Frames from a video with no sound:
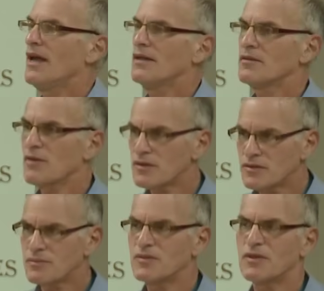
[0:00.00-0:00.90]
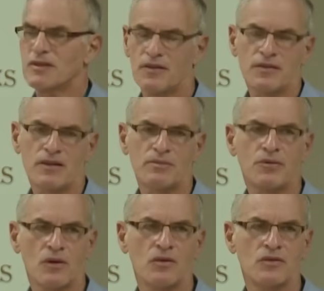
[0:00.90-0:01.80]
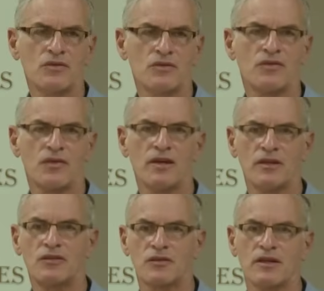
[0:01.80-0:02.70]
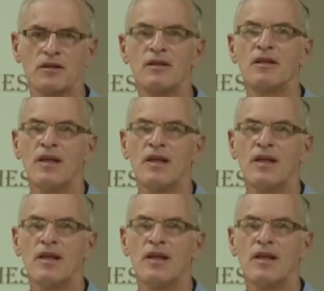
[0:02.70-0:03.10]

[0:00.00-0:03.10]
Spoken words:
And there are some significant pros for Israel.